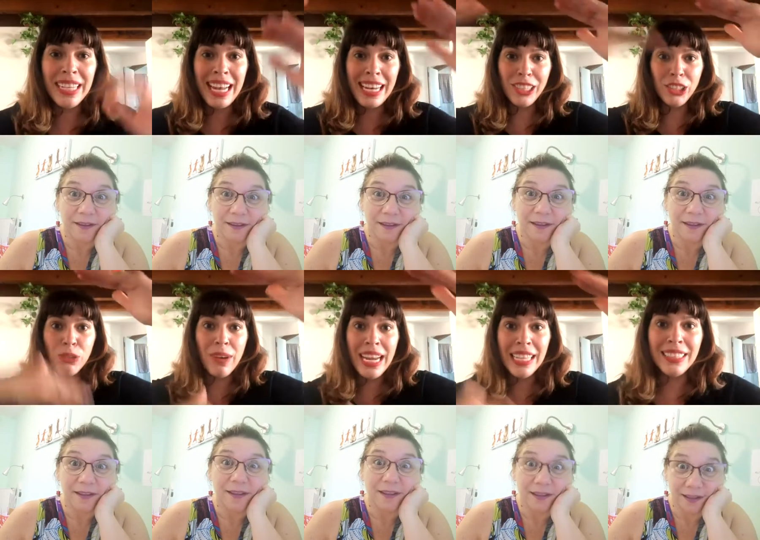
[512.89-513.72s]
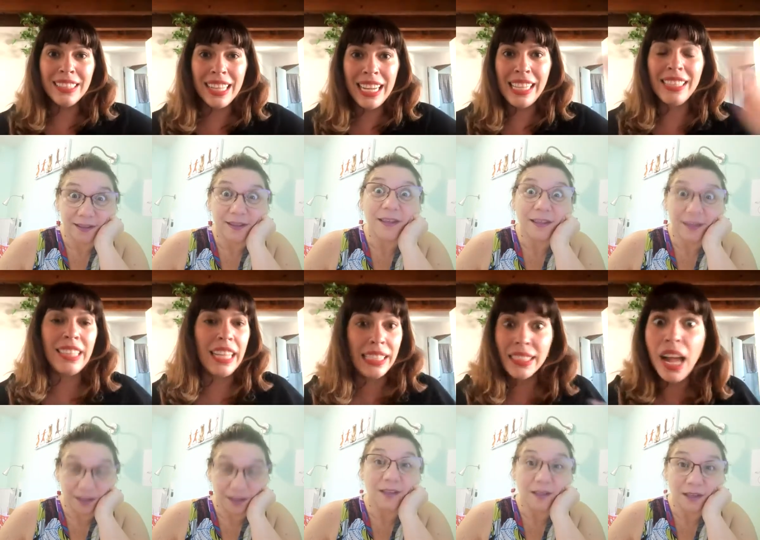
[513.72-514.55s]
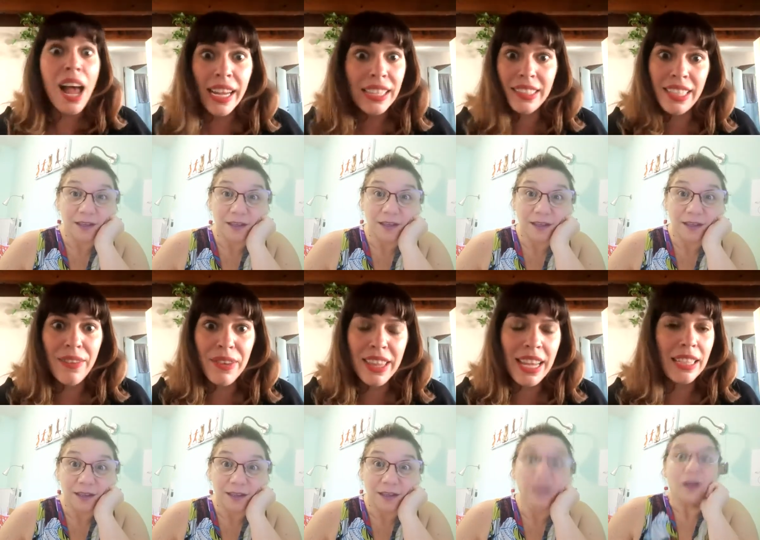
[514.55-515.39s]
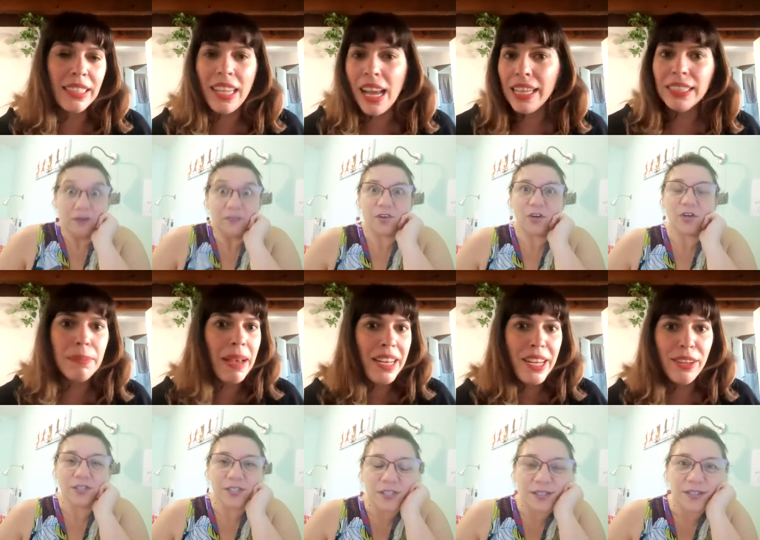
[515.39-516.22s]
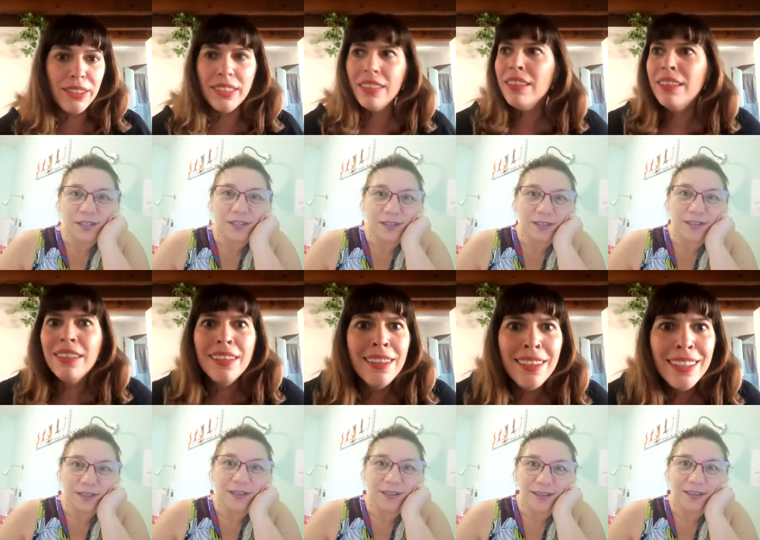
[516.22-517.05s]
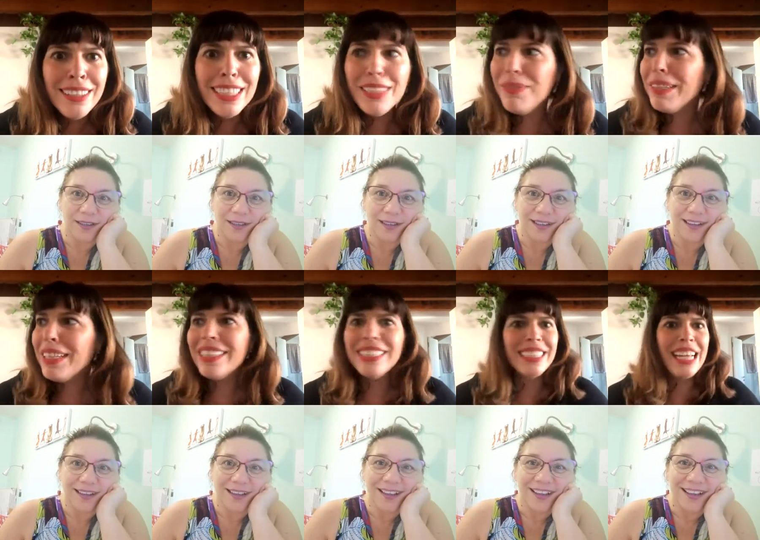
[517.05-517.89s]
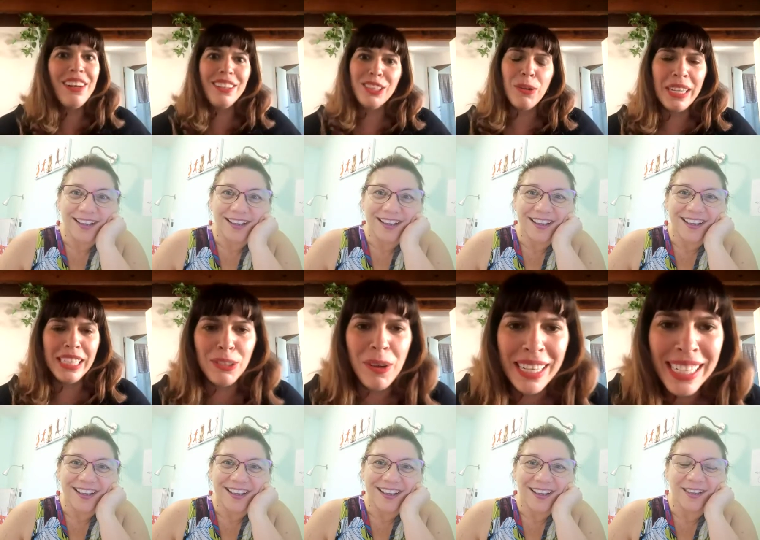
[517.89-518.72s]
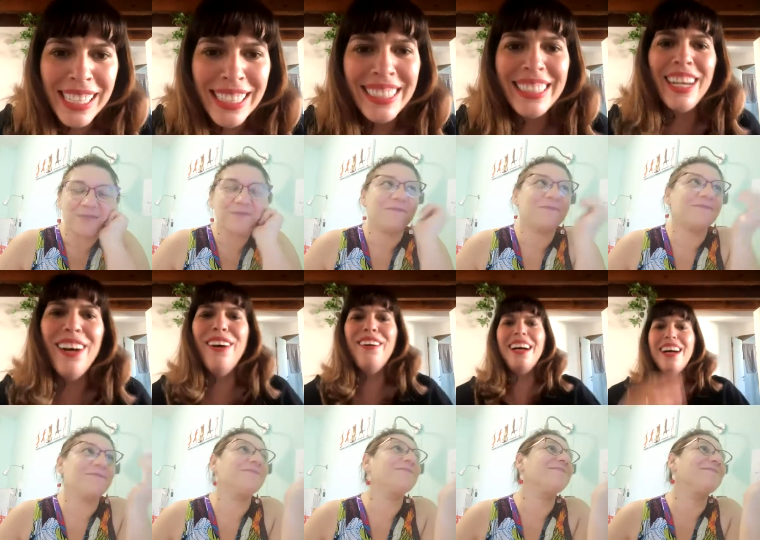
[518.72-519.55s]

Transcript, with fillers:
Speaker 1: and it translates like signs and everything, signs, Look. menus. Just figure this out in 2020. So, uh,